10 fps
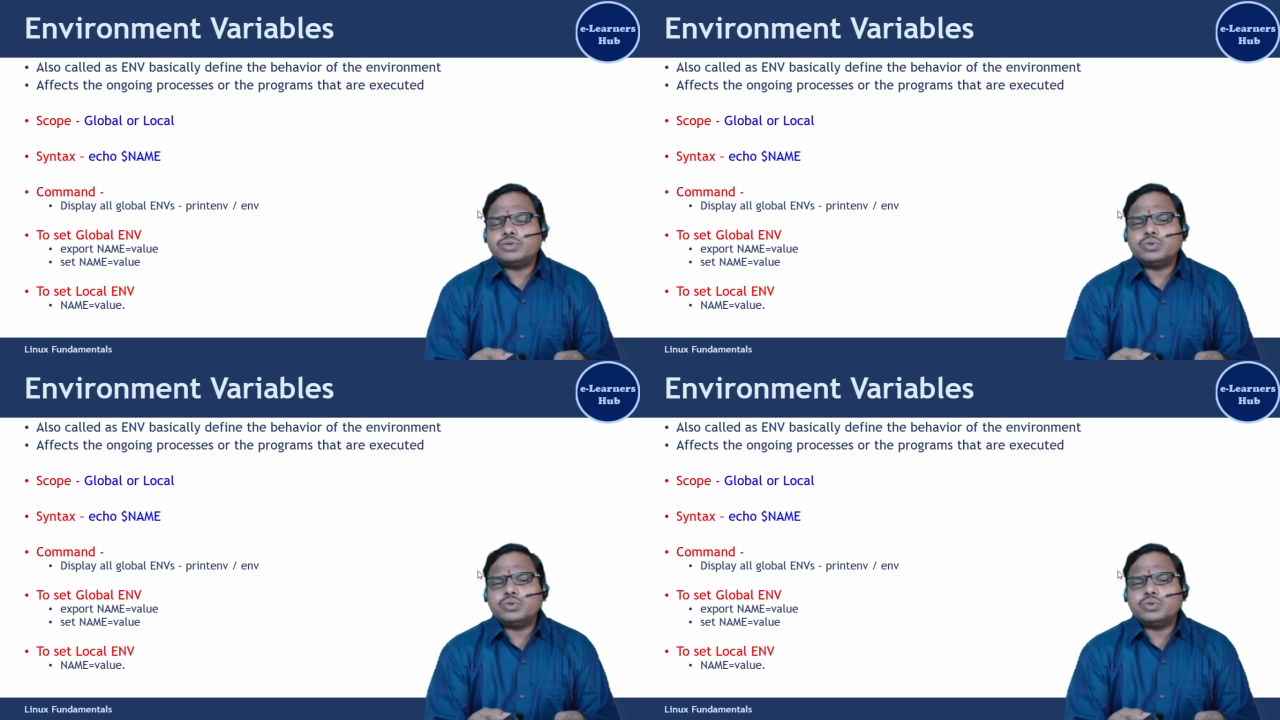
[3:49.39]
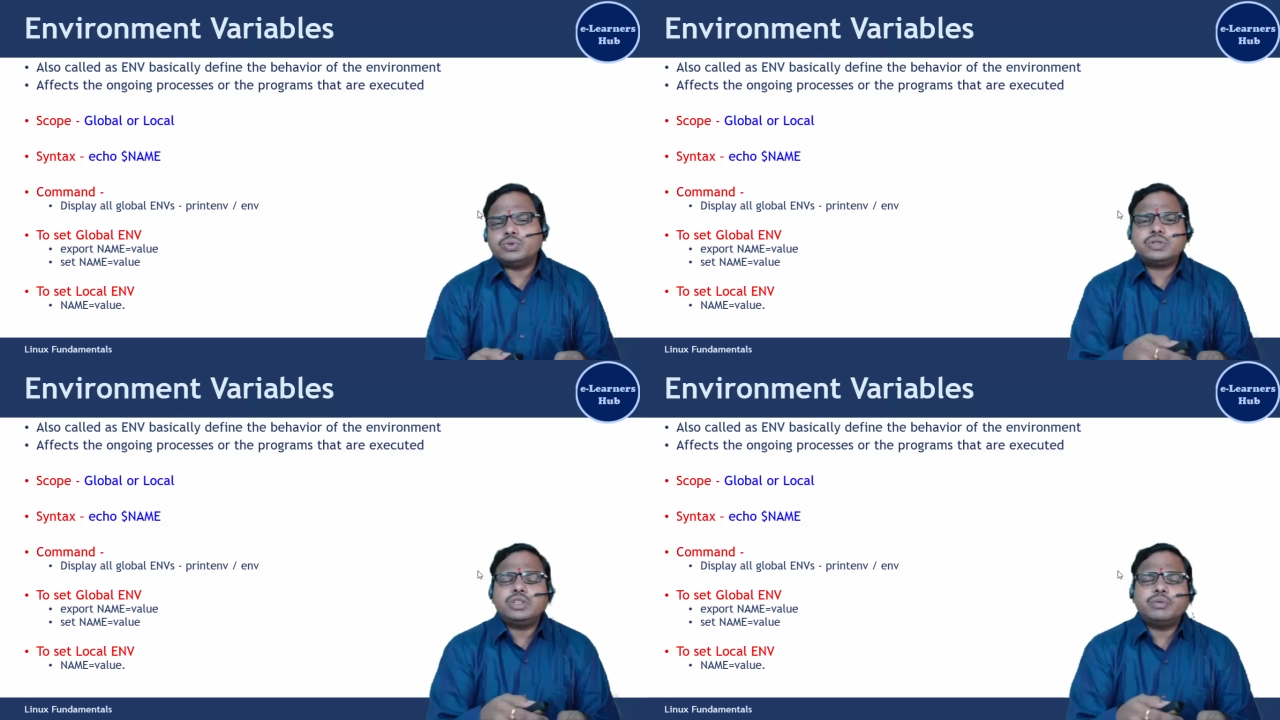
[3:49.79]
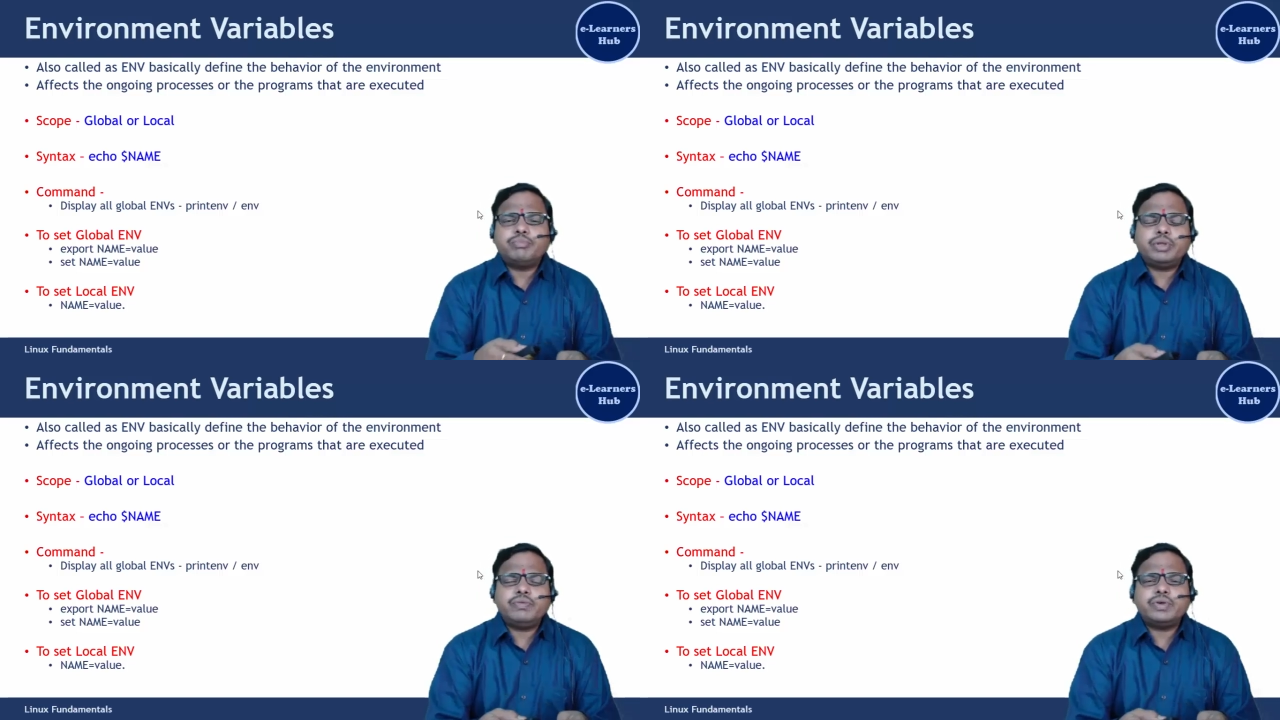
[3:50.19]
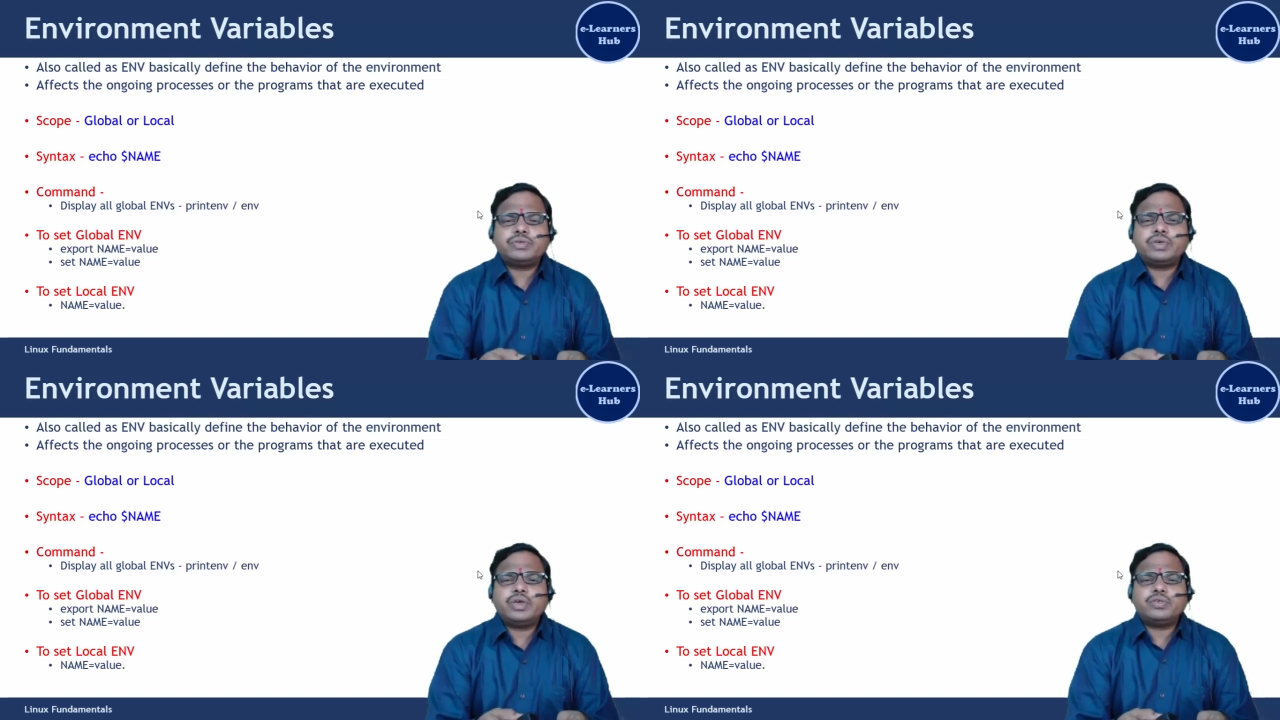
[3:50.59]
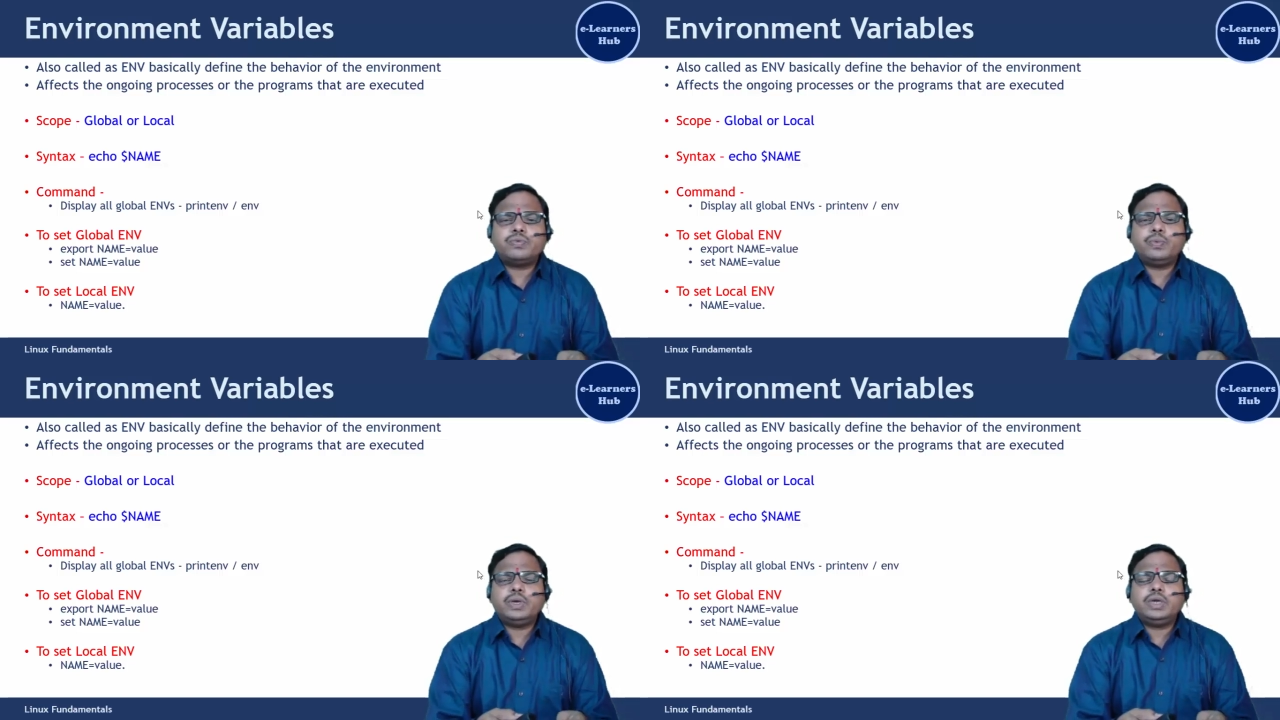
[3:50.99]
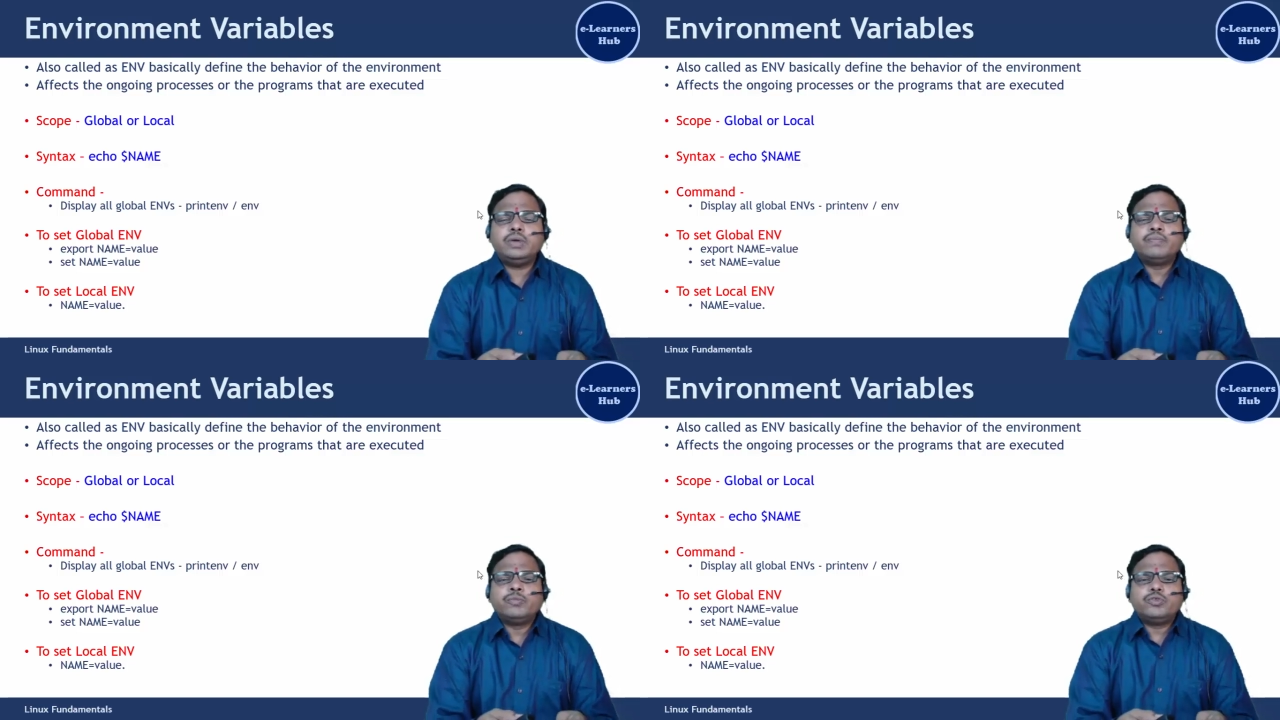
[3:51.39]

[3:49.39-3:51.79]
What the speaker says: So just in the previous case we